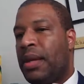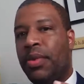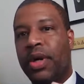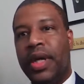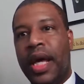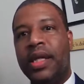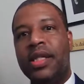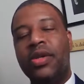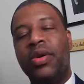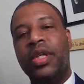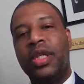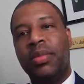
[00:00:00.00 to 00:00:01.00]
But that is
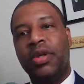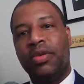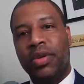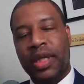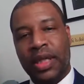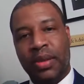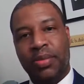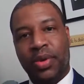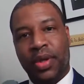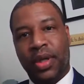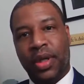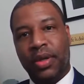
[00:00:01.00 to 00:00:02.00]
going to be really
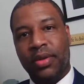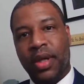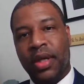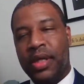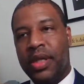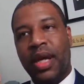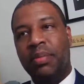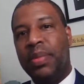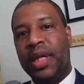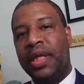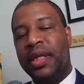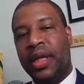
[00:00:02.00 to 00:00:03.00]
important, right? It's not
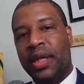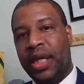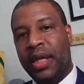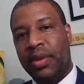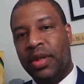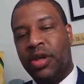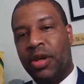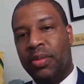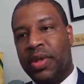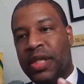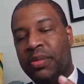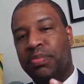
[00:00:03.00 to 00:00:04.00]
build it and they will come.
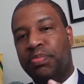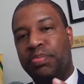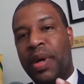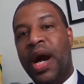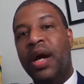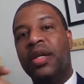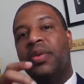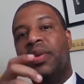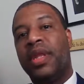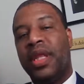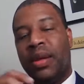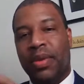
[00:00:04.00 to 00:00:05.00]
It's partner
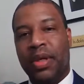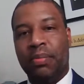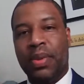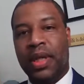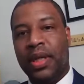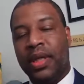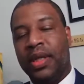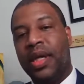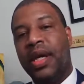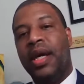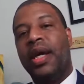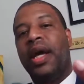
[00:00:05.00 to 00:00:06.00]
with them and build it
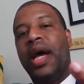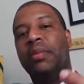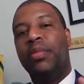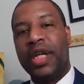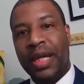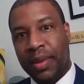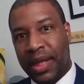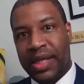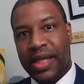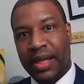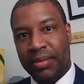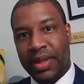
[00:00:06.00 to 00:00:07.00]
and bring them at the
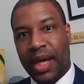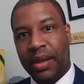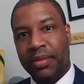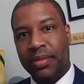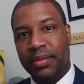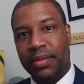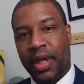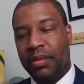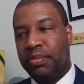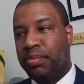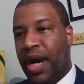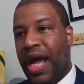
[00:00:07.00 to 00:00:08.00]
same time. Right?
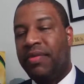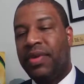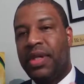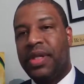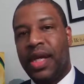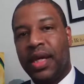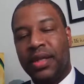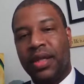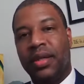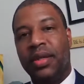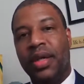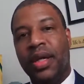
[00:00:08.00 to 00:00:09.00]
Private
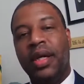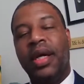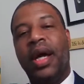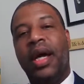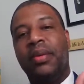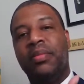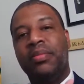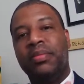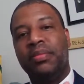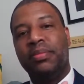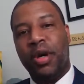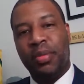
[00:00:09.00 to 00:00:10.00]
sector and
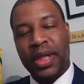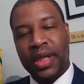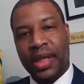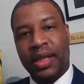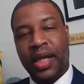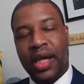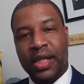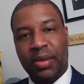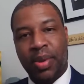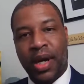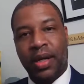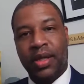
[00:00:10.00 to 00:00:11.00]
public sector has to
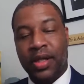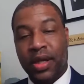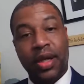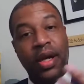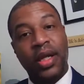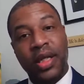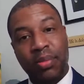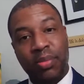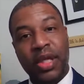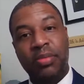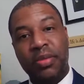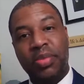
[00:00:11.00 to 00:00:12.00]
partner. So you call it a
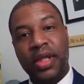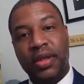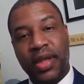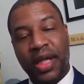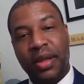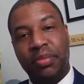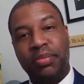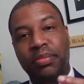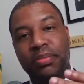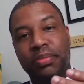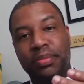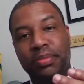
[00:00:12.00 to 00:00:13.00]
PPP, a
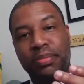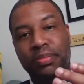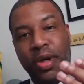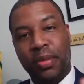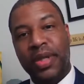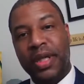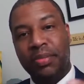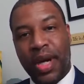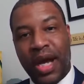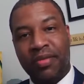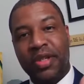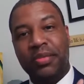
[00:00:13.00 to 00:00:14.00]

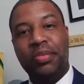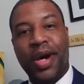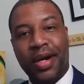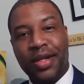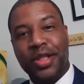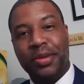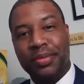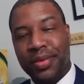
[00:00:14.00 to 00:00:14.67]
public-private partnership.